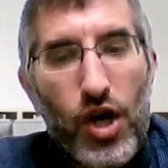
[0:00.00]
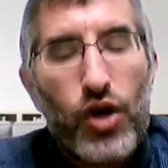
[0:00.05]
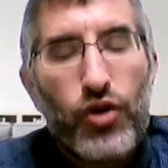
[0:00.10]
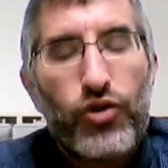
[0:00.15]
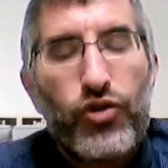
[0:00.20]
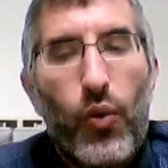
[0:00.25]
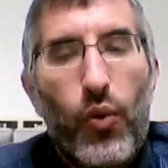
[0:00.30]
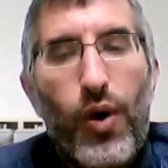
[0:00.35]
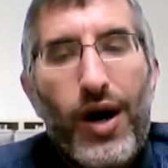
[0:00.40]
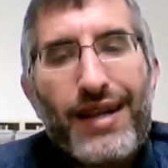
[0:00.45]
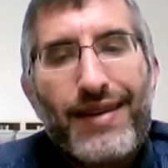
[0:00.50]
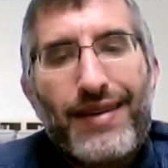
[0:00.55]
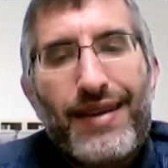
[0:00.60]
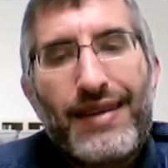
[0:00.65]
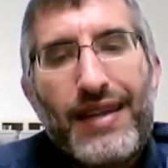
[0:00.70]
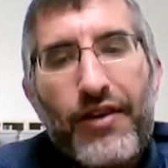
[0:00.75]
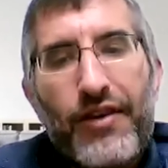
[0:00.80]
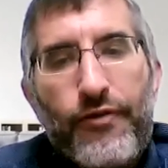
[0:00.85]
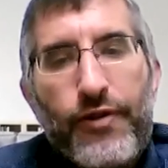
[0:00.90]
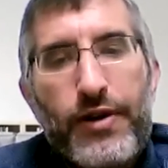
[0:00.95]
So what is
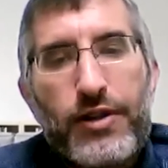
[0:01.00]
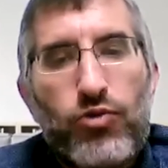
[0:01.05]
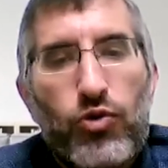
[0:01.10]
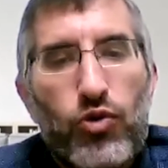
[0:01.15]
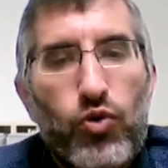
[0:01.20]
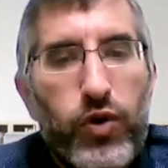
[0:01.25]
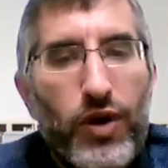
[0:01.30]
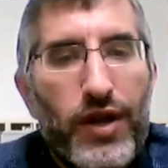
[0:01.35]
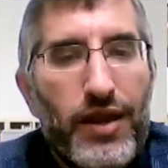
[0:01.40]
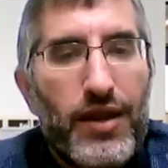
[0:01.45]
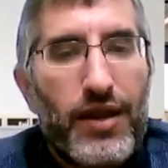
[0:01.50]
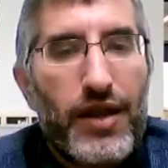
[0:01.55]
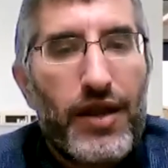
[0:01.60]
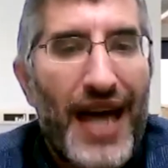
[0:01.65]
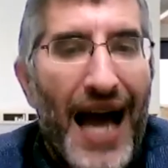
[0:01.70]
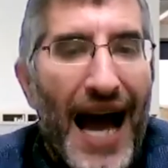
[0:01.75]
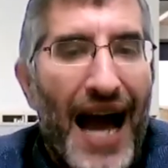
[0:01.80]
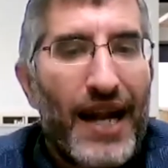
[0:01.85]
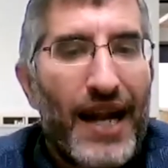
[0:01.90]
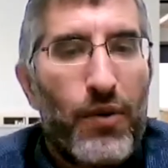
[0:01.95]
the difference between
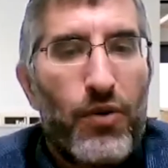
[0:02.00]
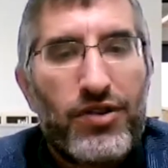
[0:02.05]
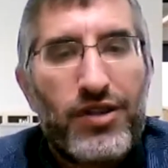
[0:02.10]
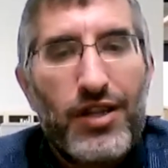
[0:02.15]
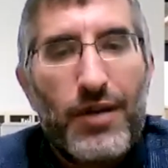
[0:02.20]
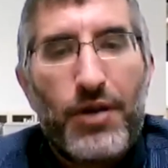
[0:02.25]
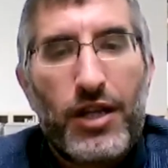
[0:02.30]
that and what C++